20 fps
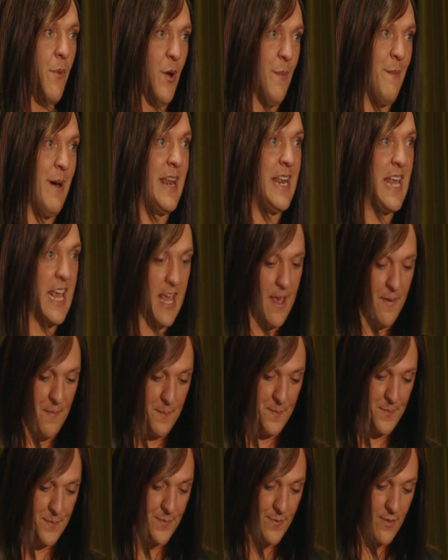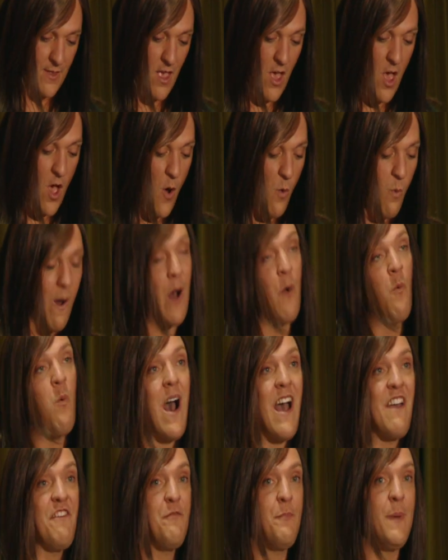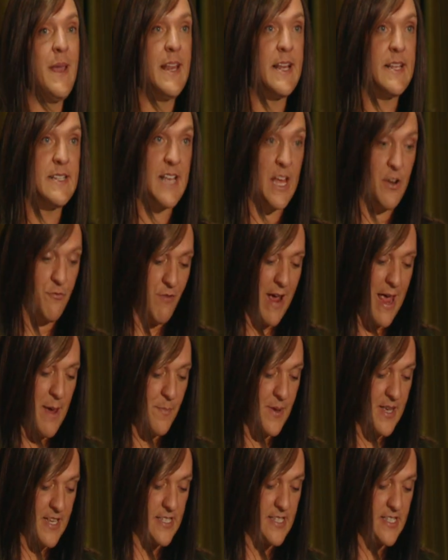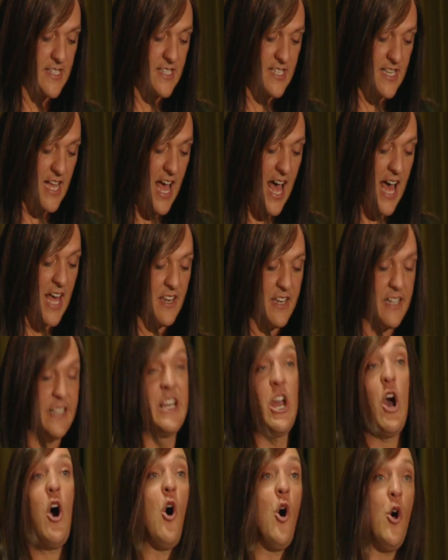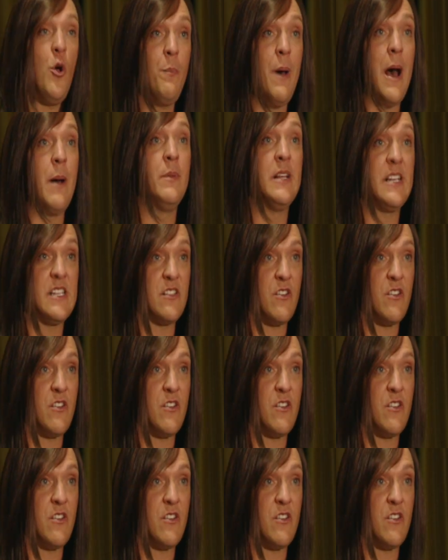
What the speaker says: more money, while wife beaters and rapists are nearly all public